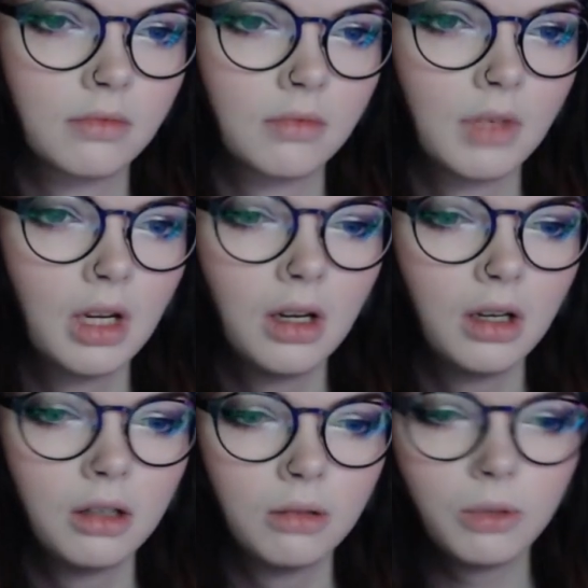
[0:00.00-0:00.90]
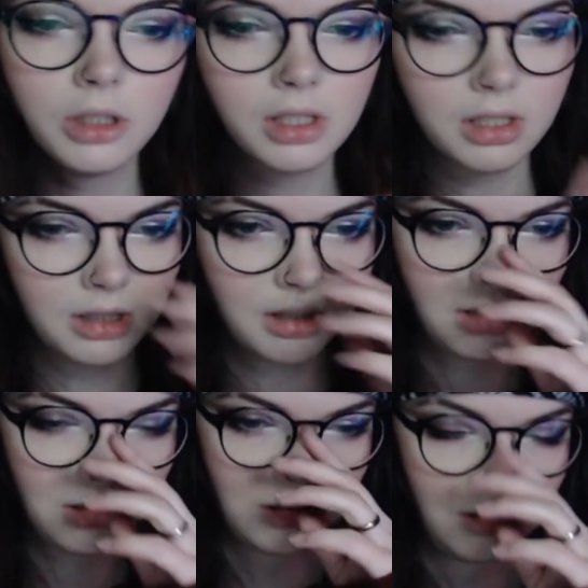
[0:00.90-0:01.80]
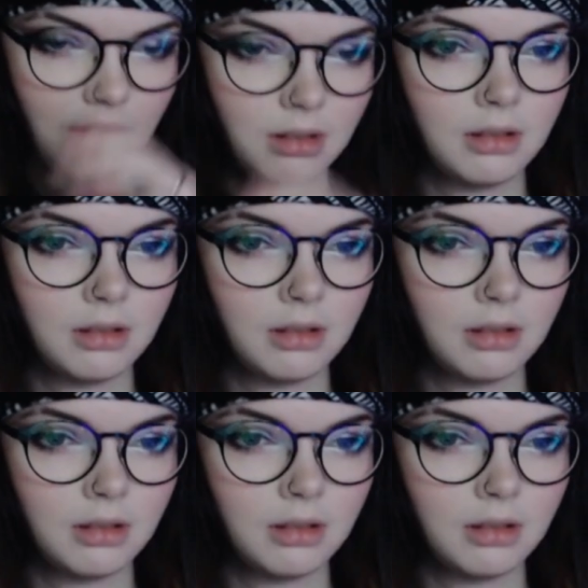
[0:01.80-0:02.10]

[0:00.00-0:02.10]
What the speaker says: The choice was to take him or call it off.